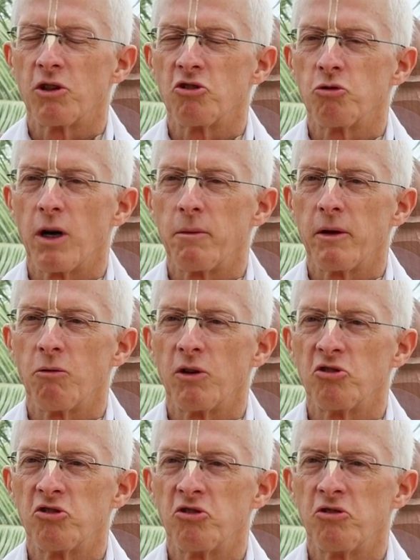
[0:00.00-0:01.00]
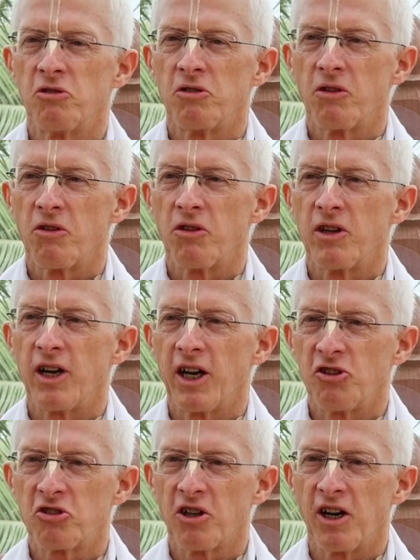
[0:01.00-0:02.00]
Swami was a
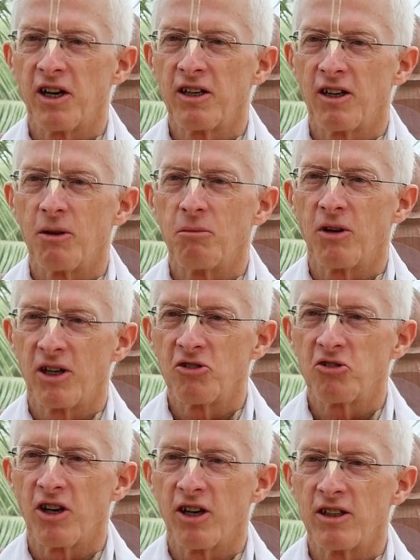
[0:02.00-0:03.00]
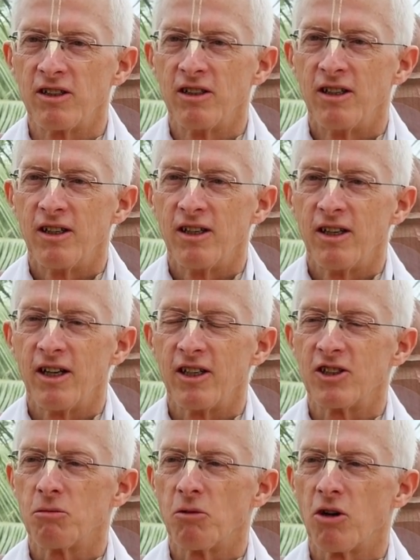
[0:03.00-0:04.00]
nice guy on my side, and
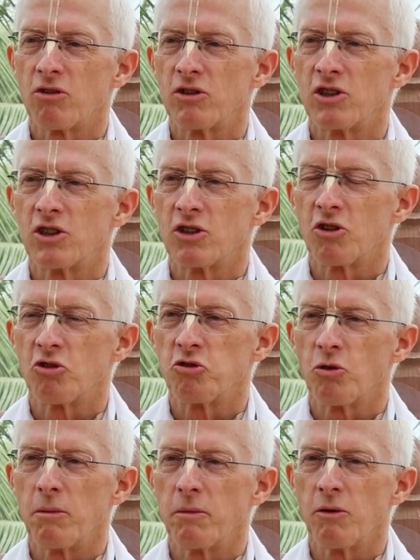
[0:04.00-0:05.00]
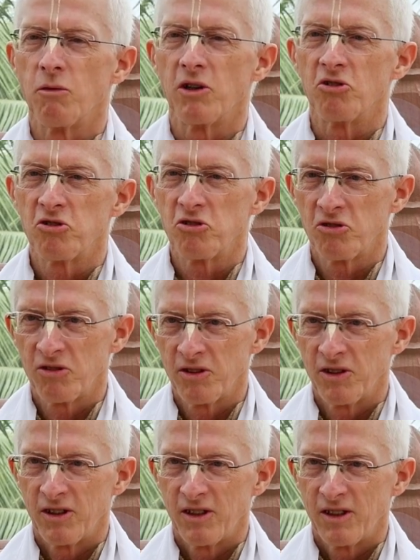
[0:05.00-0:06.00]
Tamal Krishna Goswami was,
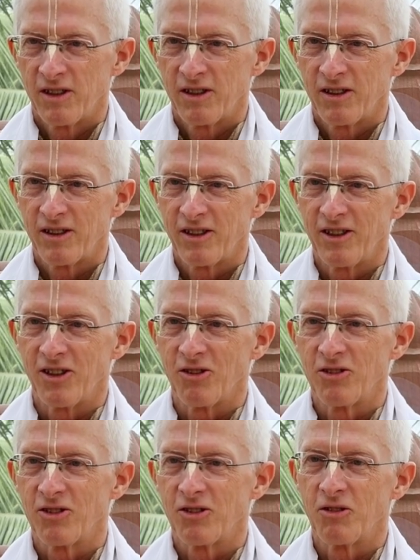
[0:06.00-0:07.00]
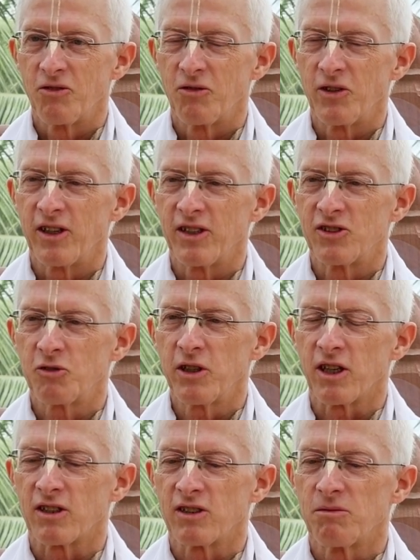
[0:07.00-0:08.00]
you know, very
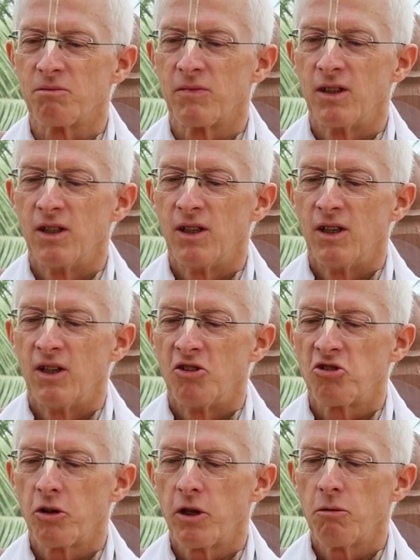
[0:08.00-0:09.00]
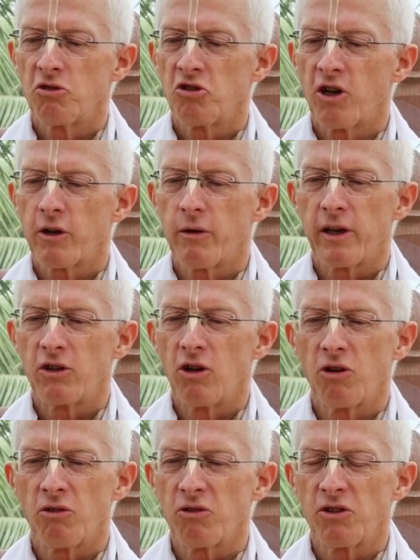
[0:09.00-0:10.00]
strict. So he was arguing,
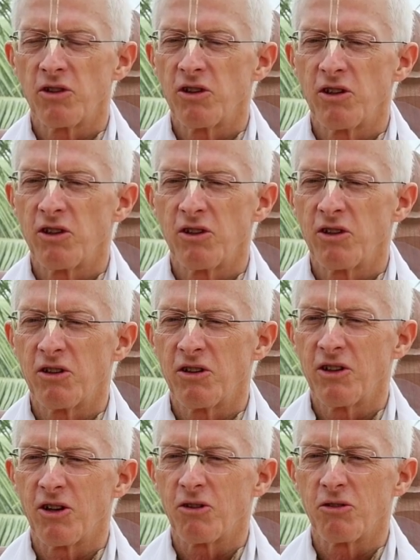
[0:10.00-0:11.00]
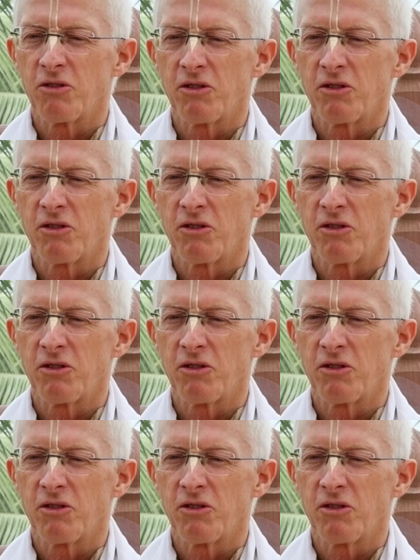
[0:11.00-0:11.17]
no, you know,